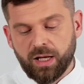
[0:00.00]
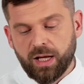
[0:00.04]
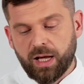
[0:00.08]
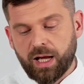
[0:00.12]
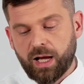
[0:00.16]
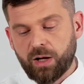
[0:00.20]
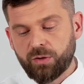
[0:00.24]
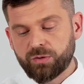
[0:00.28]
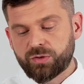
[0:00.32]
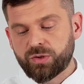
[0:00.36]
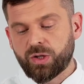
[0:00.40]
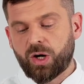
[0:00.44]

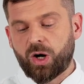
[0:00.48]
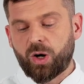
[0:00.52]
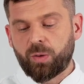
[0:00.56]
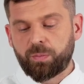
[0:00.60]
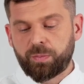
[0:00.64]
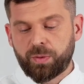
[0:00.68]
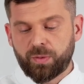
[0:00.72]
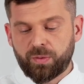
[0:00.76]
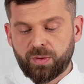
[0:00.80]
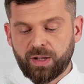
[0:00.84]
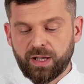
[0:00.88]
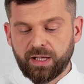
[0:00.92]
how to
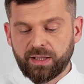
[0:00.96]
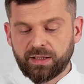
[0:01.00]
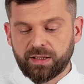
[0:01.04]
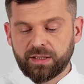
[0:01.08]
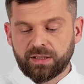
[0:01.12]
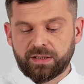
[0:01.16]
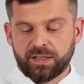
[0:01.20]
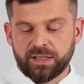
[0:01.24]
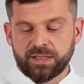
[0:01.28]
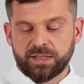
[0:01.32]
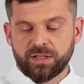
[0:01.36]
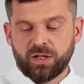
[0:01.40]
operate
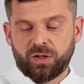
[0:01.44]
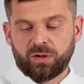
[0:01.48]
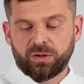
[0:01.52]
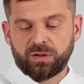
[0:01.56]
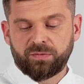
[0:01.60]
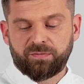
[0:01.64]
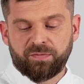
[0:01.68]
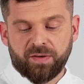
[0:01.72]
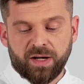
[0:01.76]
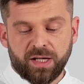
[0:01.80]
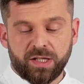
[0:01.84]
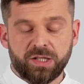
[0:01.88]
it, there's all
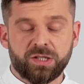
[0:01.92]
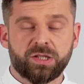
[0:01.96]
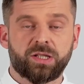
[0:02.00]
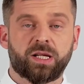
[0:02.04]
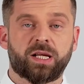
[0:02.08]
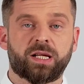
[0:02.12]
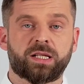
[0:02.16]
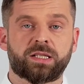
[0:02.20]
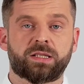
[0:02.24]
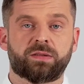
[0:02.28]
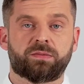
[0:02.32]
the function